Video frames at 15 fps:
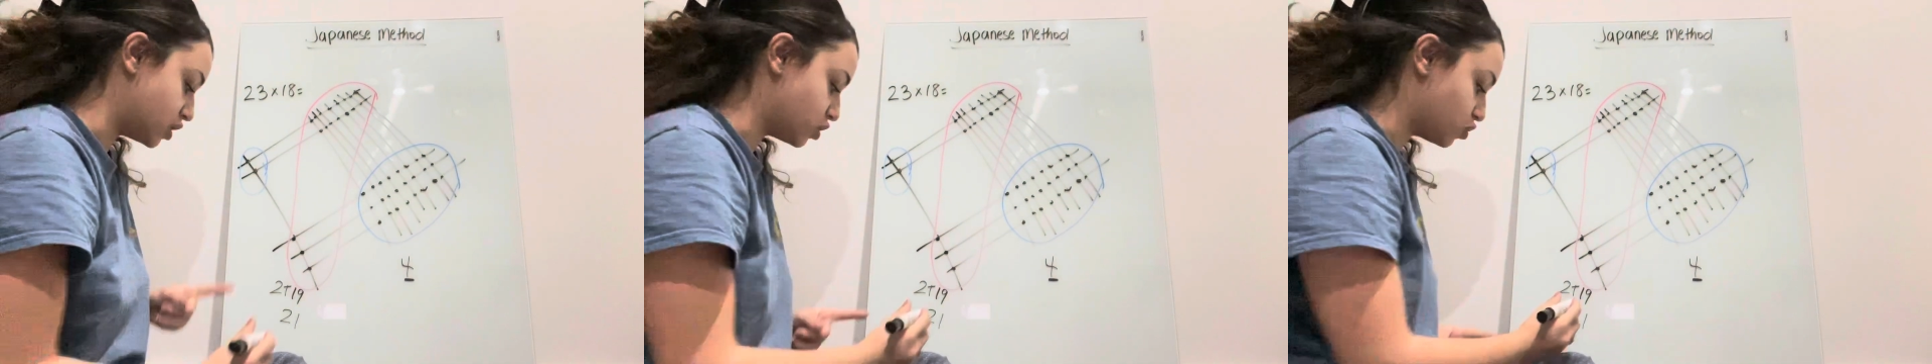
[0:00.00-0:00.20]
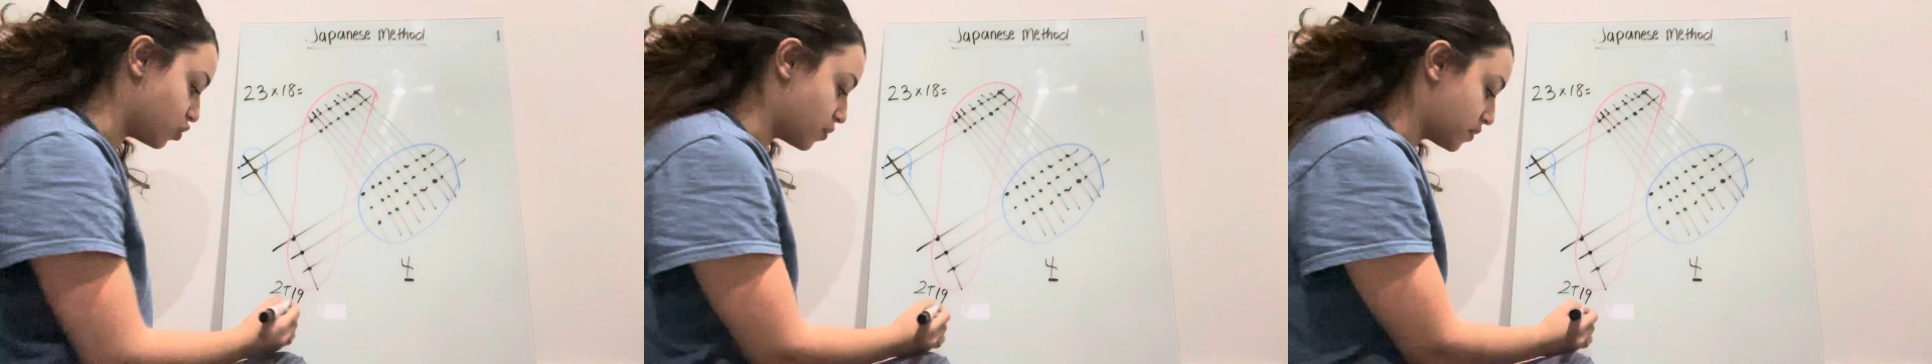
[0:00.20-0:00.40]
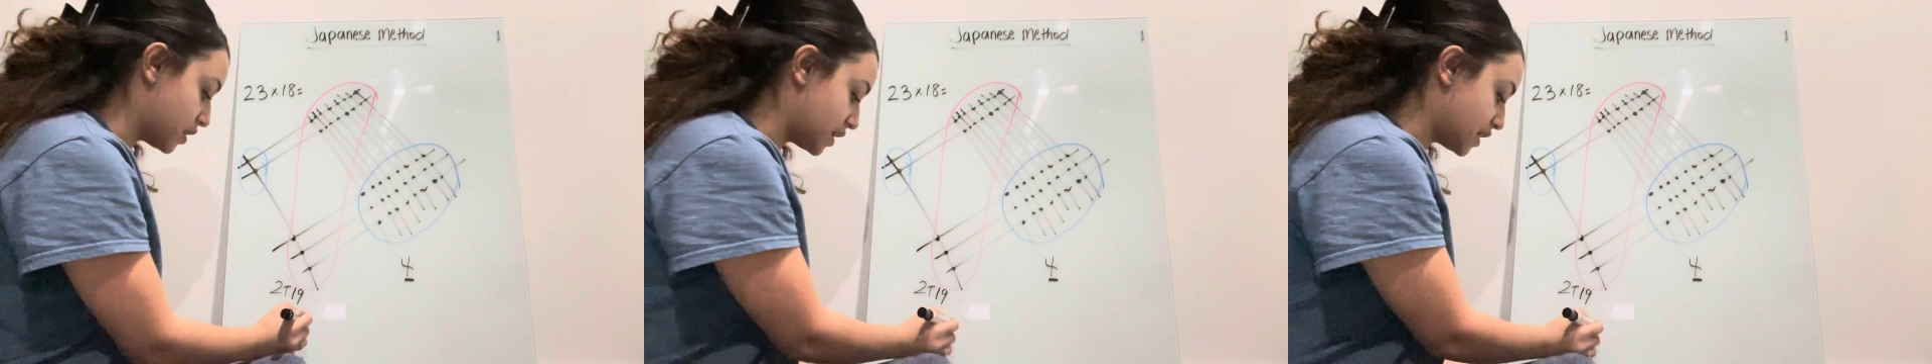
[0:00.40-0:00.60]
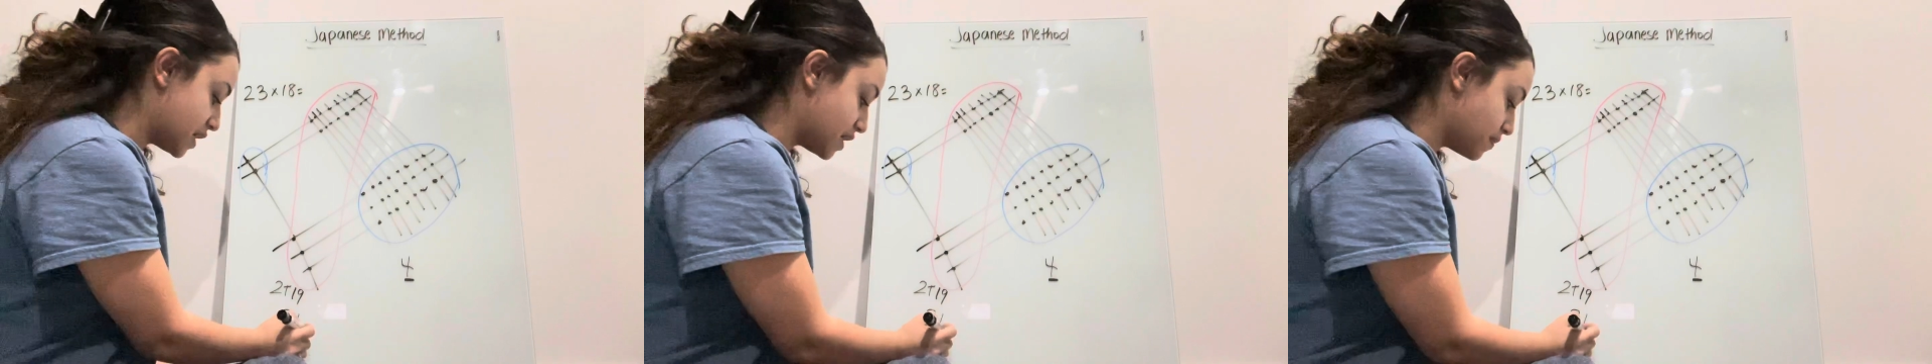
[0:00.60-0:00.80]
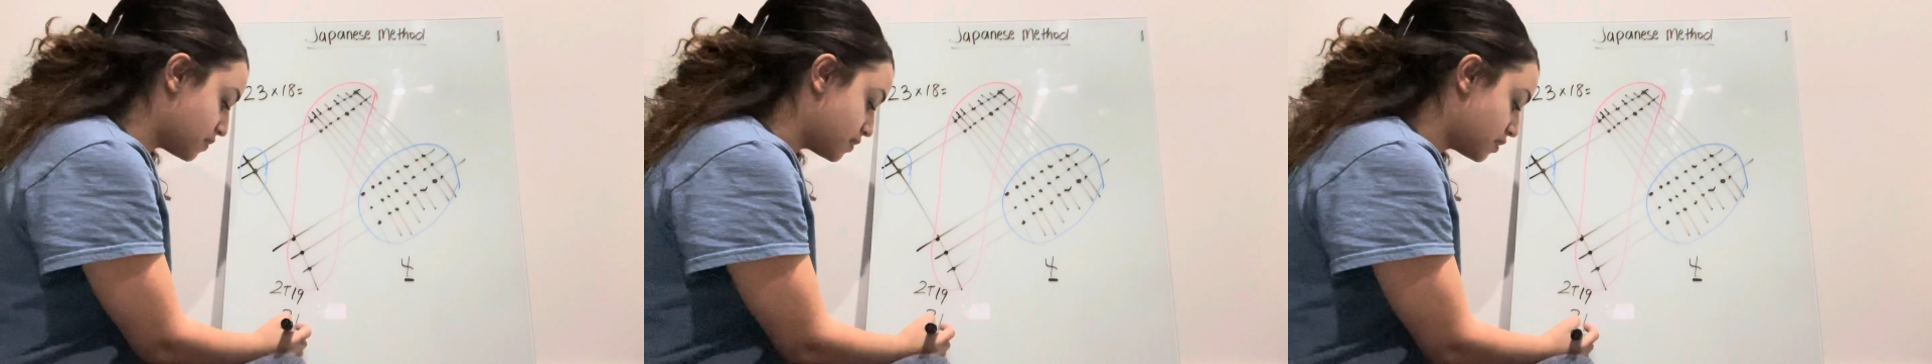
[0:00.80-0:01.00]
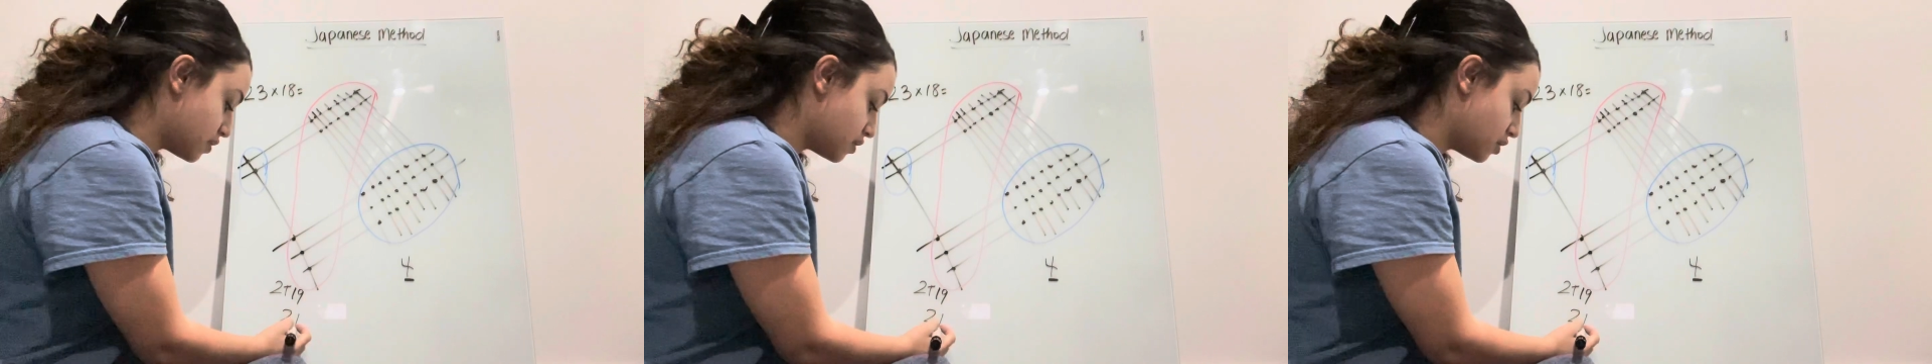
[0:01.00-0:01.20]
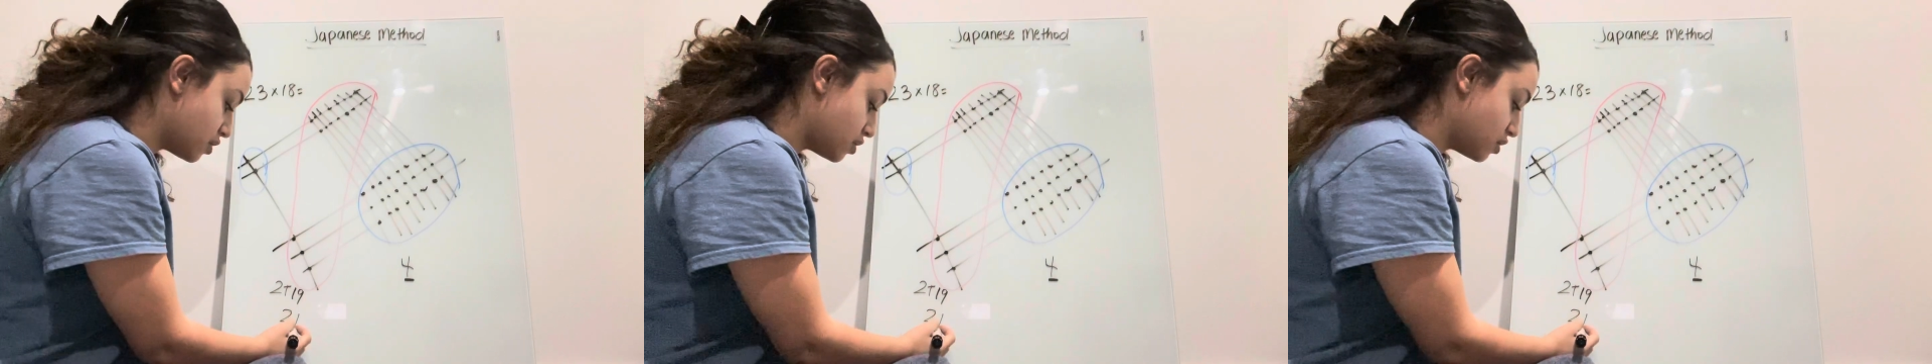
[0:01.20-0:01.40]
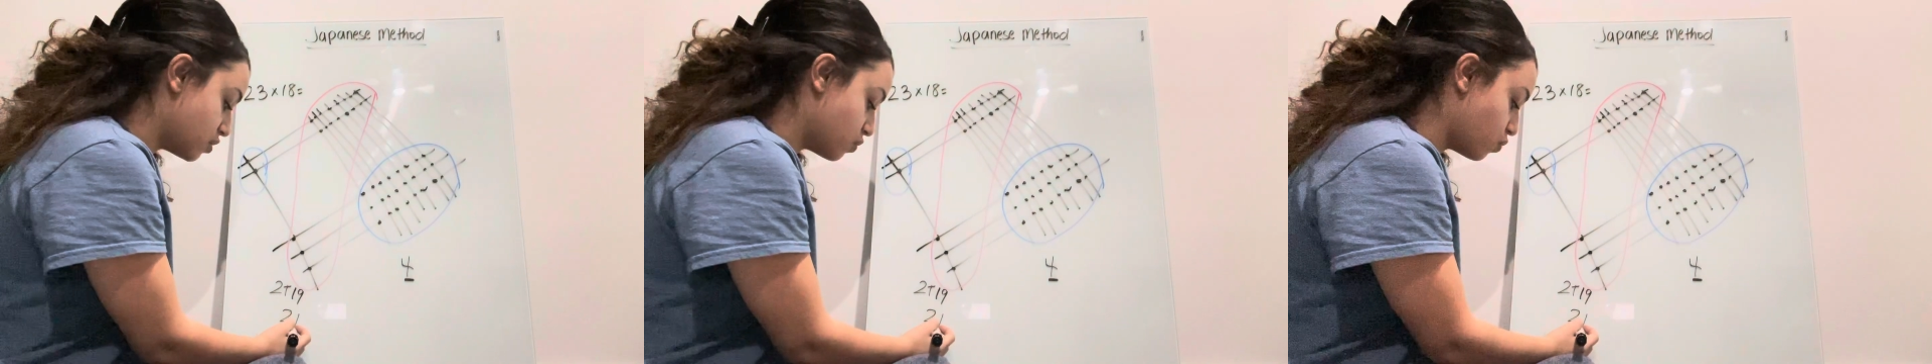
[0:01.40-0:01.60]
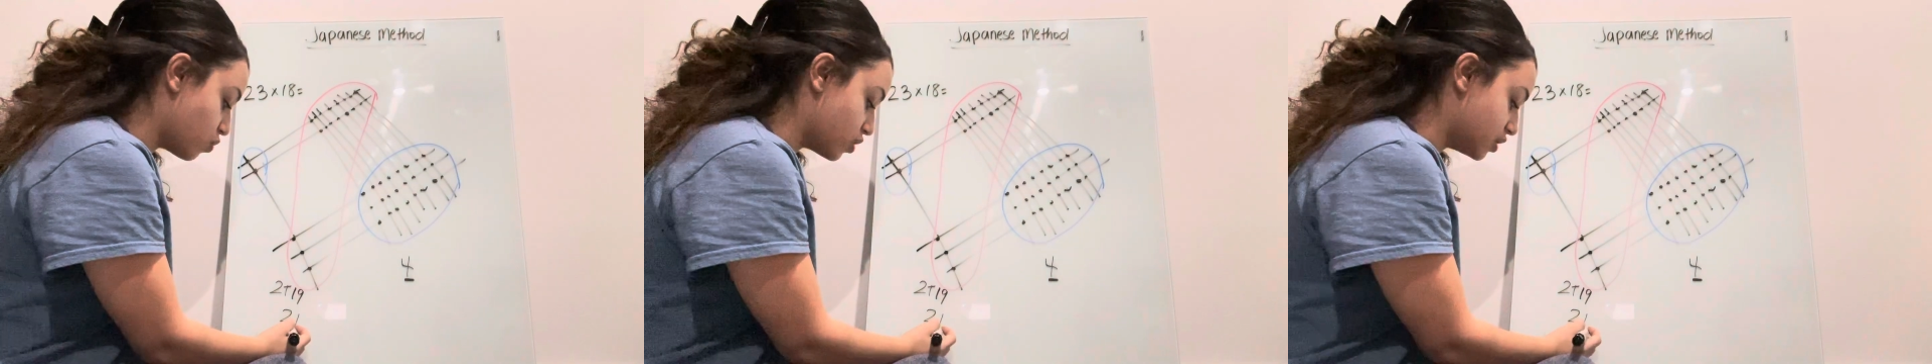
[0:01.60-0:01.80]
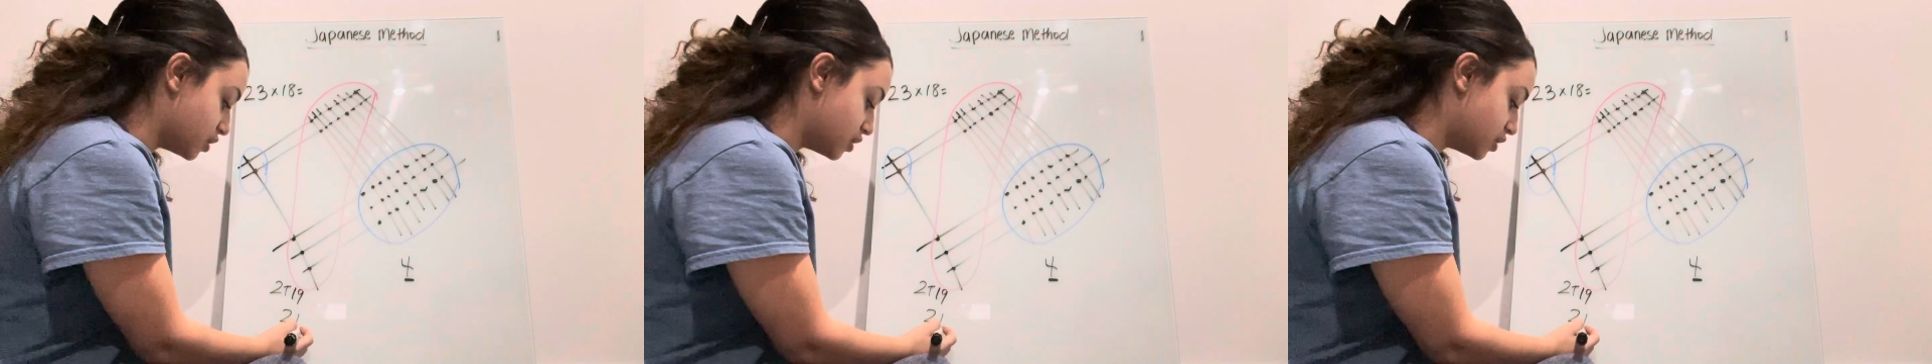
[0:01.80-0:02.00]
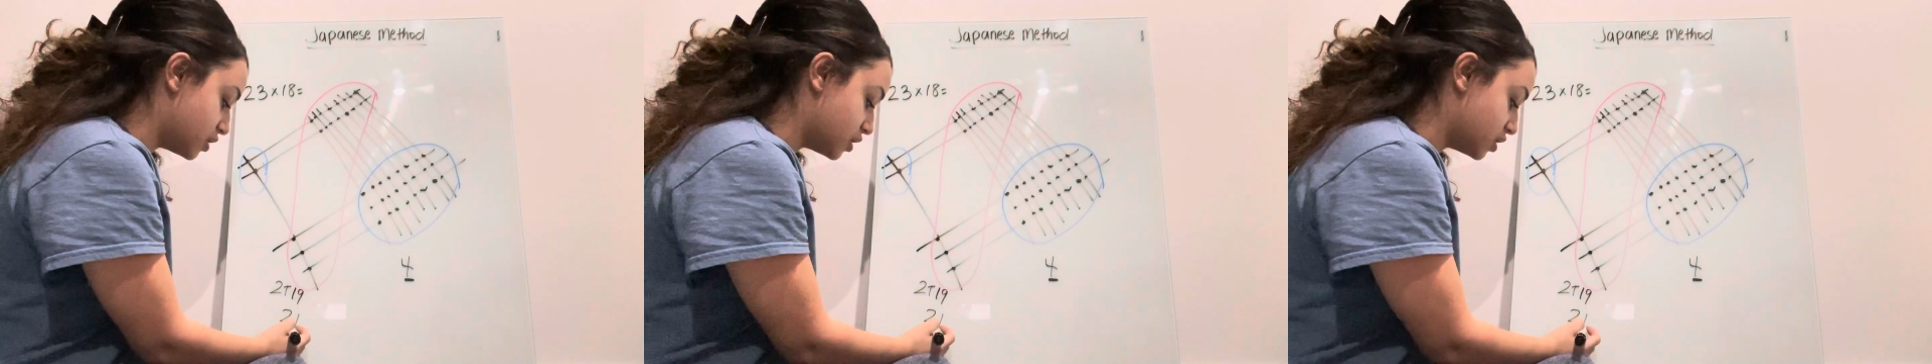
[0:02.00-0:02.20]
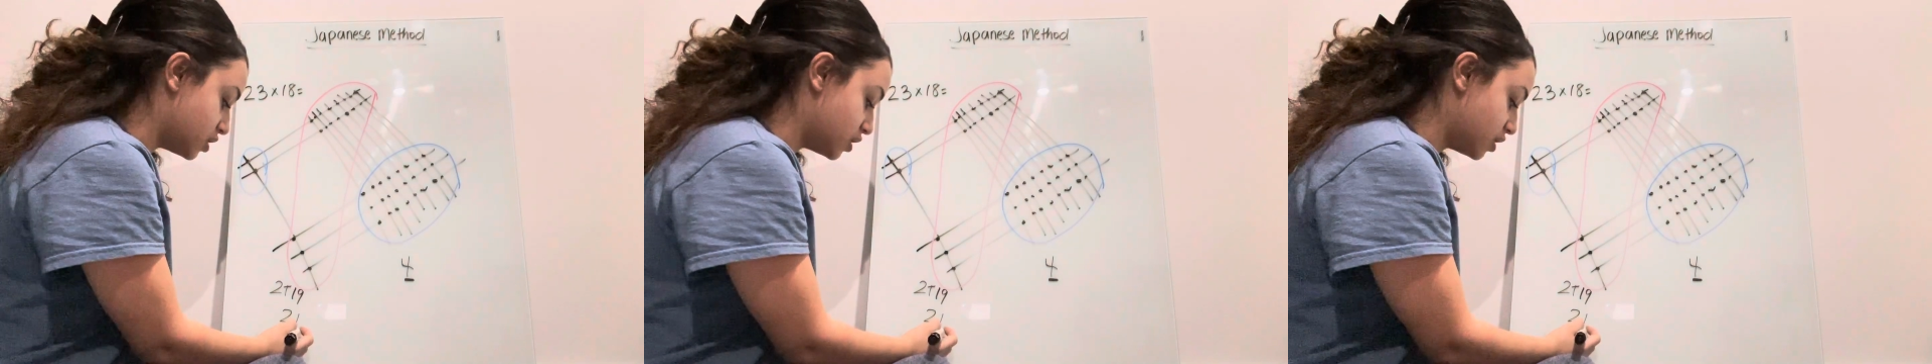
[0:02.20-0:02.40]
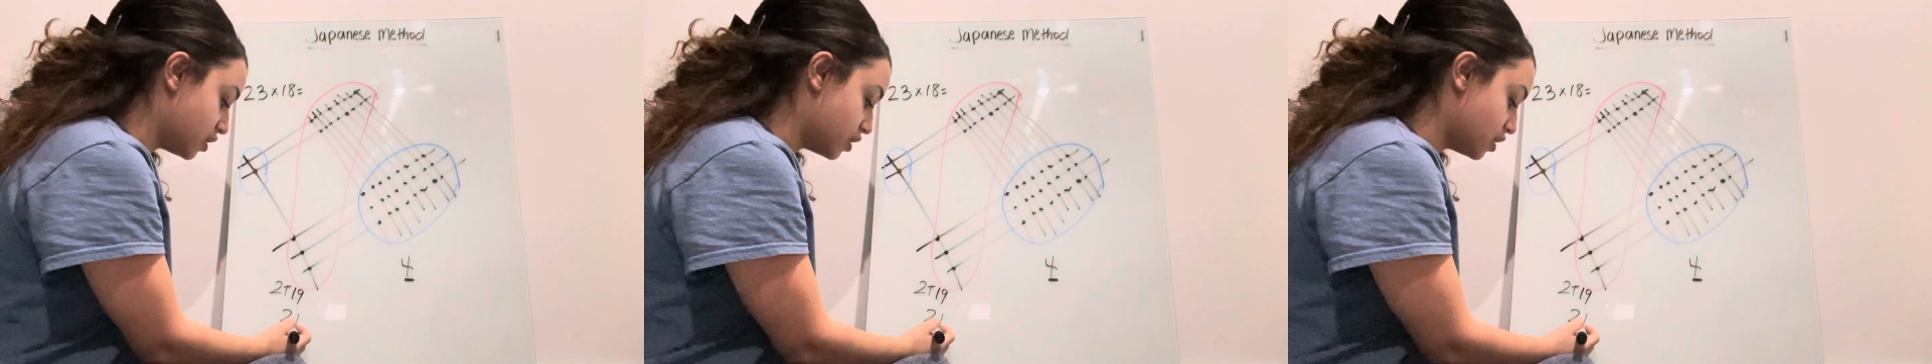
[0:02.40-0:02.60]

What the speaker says: So I'm going to keep the ones digit,